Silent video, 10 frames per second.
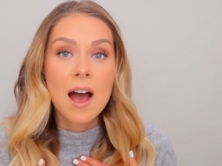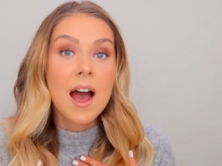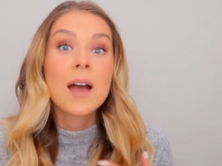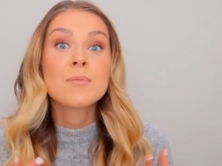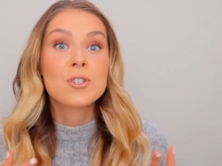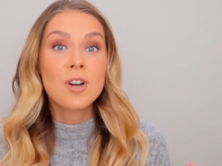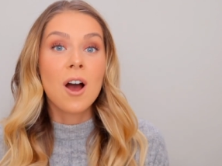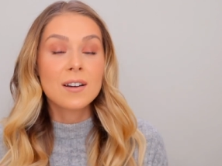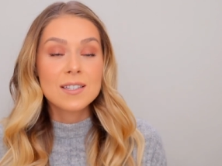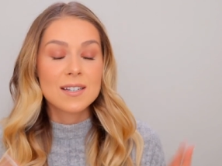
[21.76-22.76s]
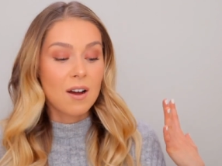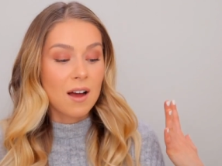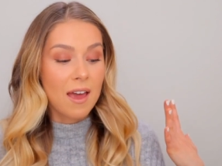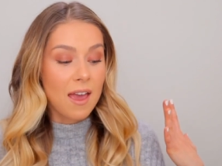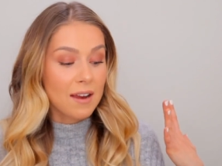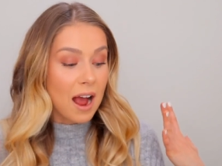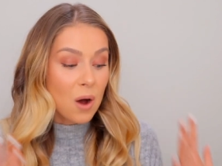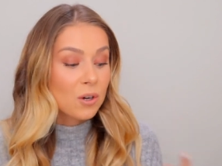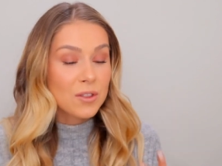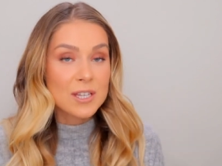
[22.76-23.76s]
I'm shocked at
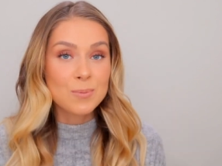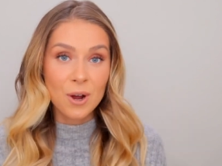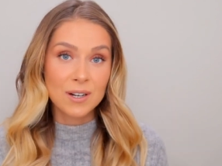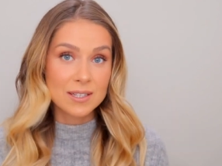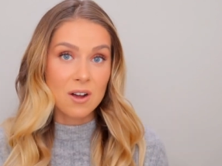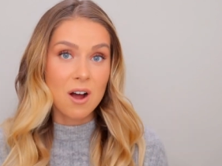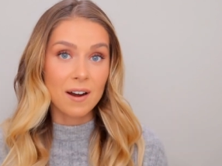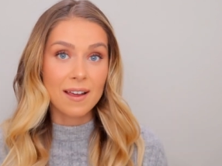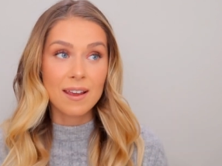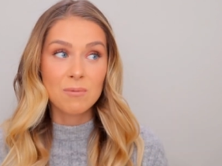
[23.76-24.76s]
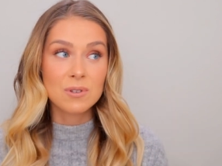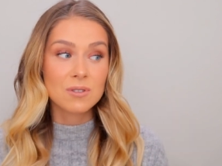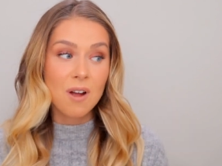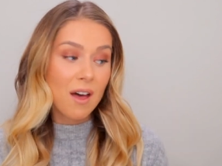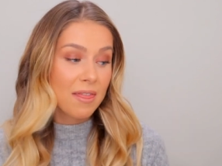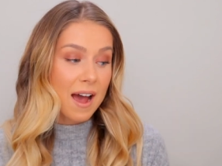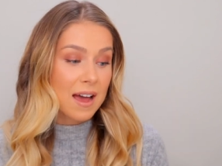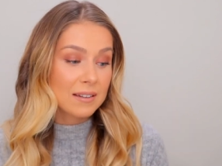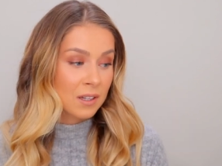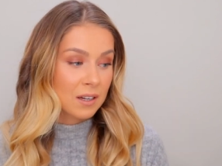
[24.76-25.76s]
how good these products are, and I was not
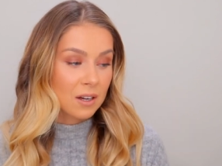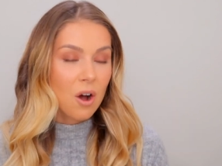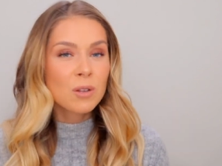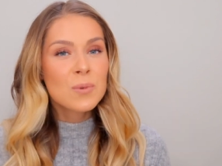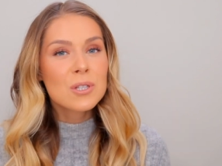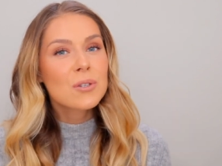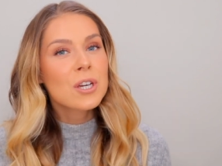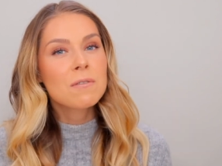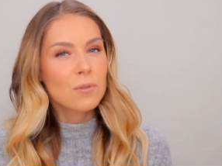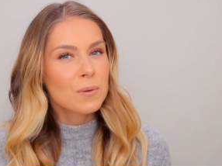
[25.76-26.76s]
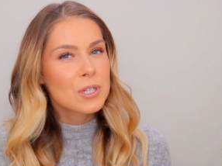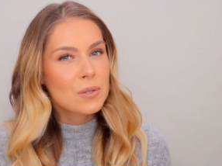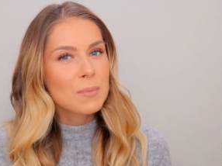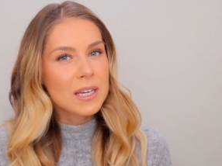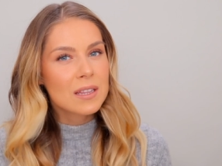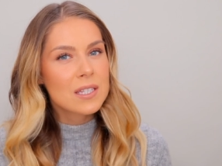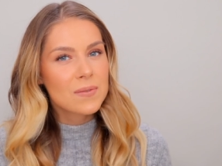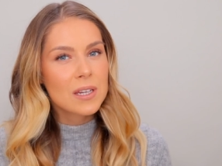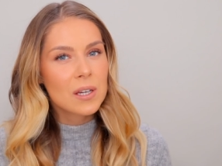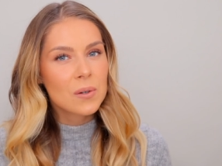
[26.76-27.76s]
that almost looking forward to making this
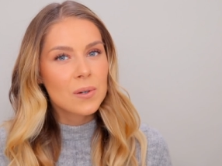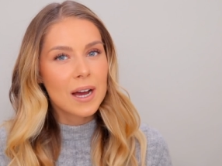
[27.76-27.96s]
video.